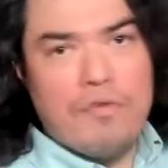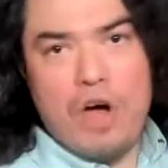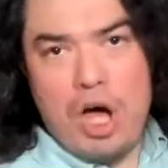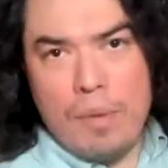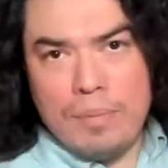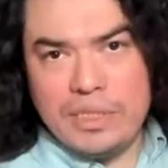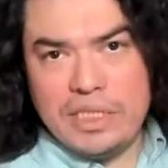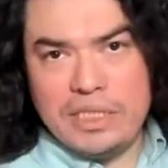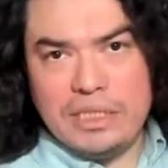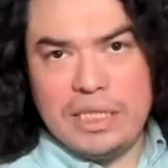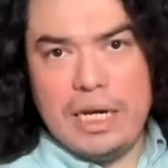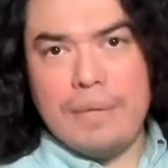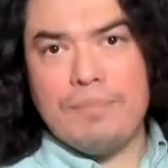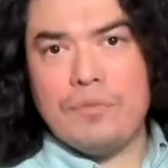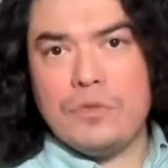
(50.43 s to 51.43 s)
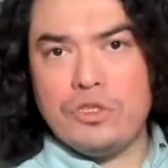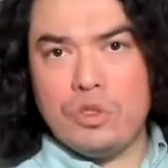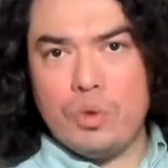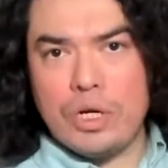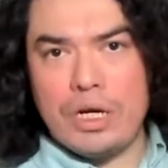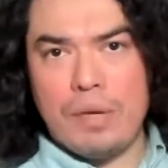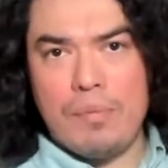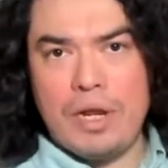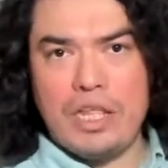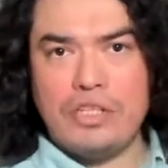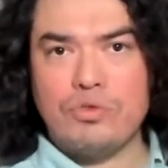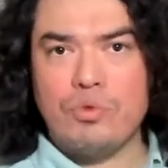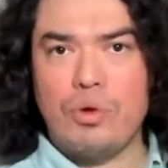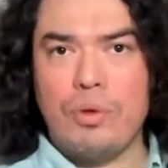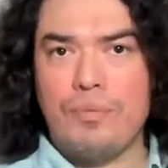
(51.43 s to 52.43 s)
opposite sign. So we're going to apply this
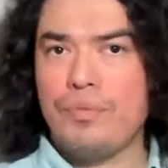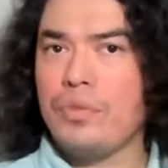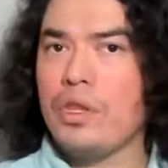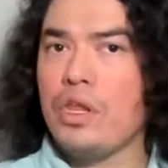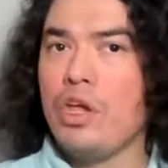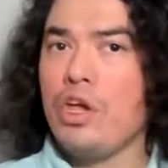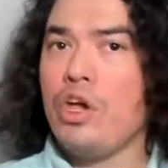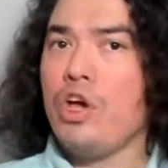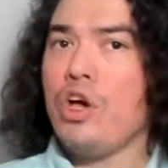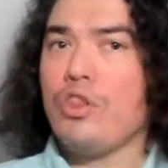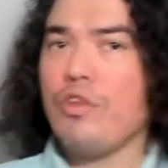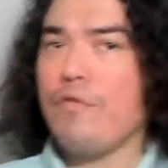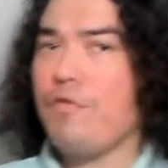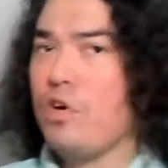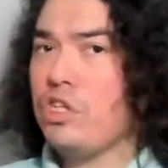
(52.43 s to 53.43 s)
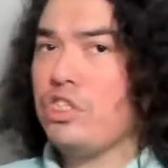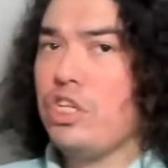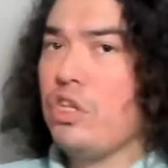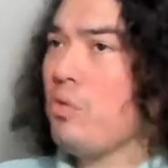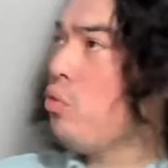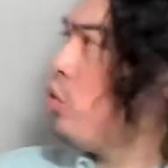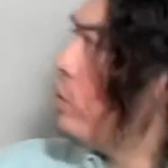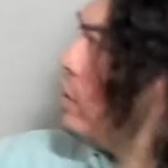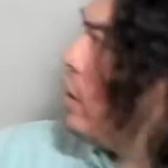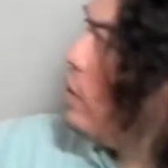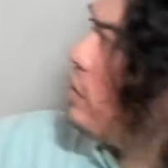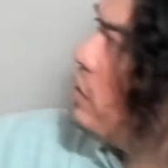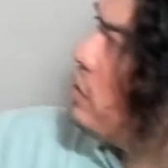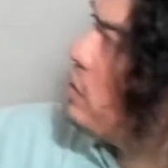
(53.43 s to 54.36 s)
rule. The first thing the rule tells us